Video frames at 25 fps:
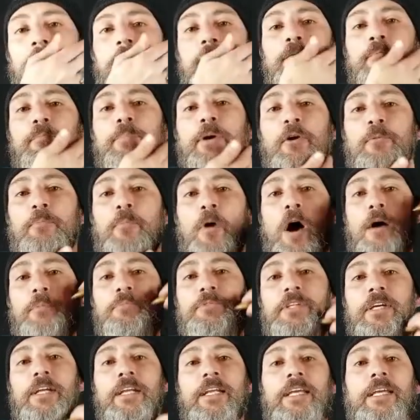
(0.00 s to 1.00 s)
Beard balm is
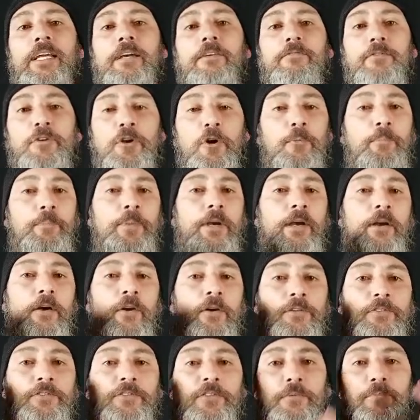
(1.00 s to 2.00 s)
going to give your beard
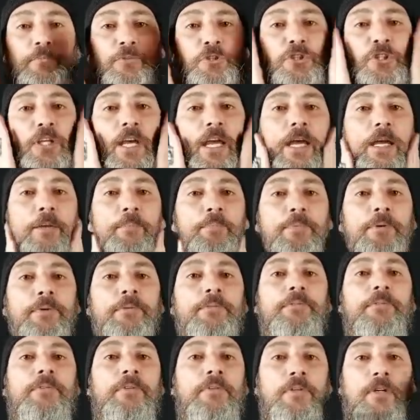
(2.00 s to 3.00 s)
some shape,
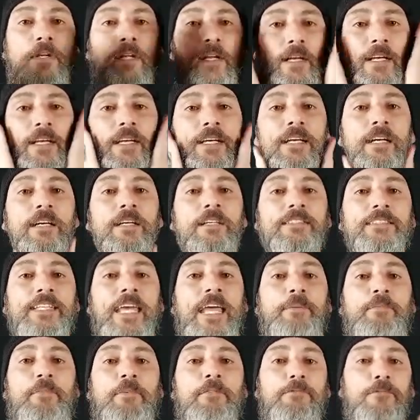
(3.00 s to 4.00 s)

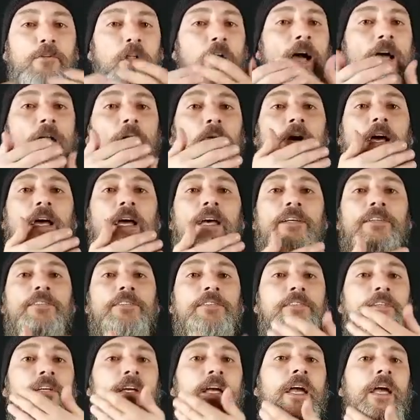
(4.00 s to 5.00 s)
tame the
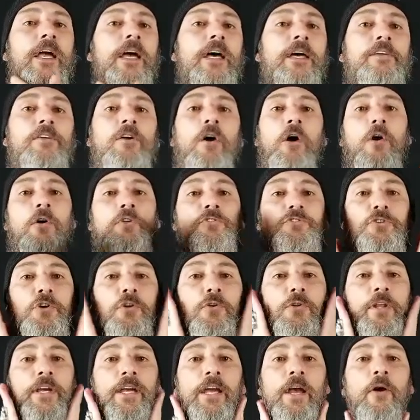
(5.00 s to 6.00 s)
flyaways, and also
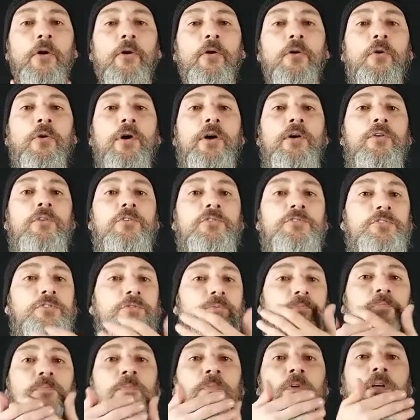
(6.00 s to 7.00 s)
the carrier oils
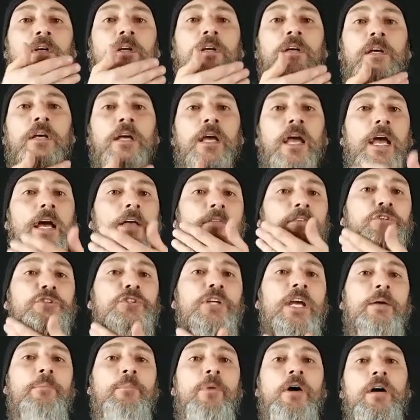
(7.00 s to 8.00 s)
and the
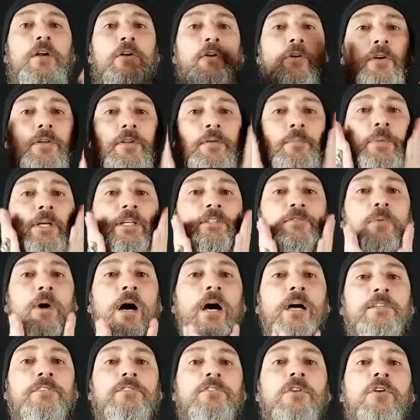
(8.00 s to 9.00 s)
shea butter and the
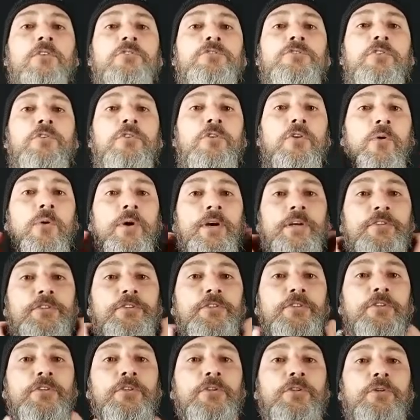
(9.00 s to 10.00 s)
beeswax is also going
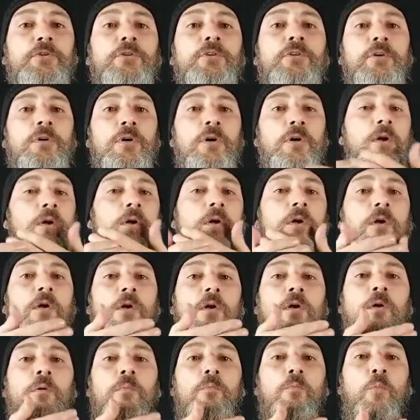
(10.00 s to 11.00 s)
to
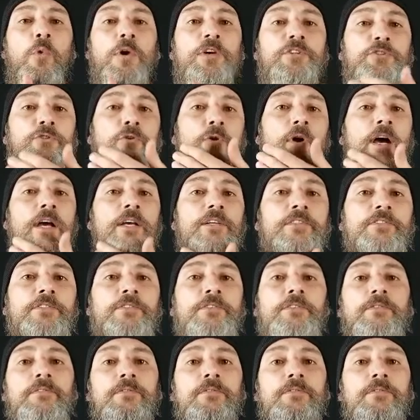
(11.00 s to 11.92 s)
moisturize